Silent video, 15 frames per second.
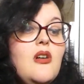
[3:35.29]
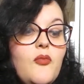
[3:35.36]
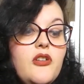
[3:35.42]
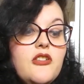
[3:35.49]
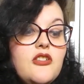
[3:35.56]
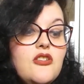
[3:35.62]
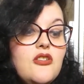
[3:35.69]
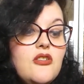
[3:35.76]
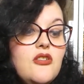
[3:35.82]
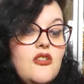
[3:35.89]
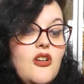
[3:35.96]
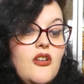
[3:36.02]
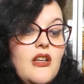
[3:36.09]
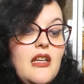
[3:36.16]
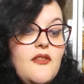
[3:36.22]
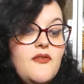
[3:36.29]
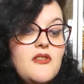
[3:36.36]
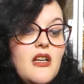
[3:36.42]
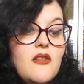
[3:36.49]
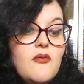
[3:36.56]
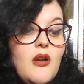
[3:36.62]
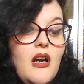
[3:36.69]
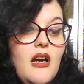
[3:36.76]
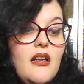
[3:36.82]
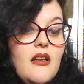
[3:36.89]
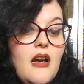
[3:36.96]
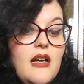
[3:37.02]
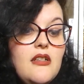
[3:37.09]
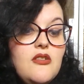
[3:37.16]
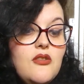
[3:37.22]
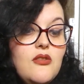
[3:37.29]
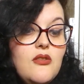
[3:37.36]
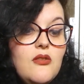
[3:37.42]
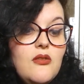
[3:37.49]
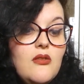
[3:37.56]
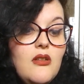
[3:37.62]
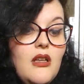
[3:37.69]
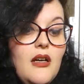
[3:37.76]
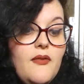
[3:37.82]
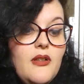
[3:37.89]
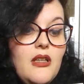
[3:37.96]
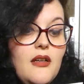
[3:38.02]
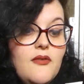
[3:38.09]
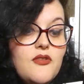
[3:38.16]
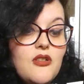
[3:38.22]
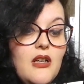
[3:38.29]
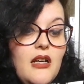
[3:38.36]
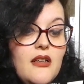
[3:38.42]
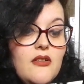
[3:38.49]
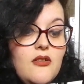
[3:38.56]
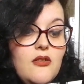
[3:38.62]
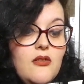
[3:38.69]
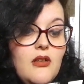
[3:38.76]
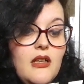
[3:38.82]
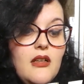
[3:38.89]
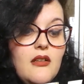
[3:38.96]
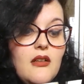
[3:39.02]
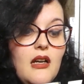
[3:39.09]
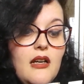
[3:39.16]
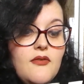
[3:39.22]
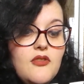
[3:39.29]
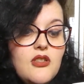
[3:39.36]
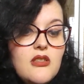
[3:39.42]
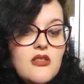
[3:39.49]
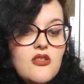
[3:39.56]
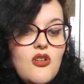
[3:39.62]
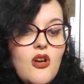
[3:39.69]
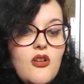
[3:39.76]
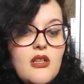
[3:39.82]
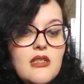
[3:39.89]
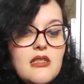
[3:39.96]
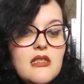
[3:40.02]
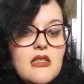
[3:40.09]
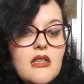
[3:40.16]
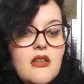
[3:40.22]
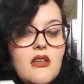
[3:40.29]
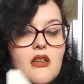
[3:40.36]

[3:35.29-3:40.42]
which, you know, if done right, I do love a love triangle, and I've just noticed